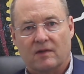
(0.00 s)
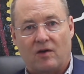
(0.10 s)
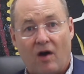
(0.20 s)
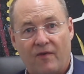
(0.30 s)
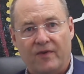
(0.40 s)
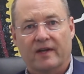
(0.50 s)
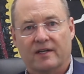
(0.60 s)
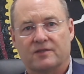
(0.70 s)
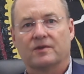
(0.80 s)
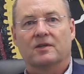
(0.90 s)
the coffee
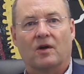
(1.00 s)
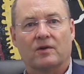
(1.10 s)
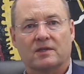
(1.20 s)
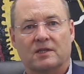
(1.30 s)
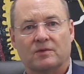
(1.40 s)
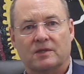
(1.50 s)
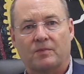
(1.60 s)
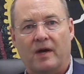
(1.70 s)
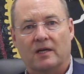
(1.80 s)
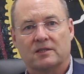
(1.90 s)
industry, told us it was
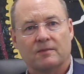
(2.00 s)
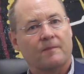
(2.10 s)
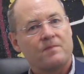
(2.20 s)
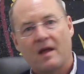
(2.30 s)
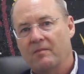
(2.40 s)
impossible.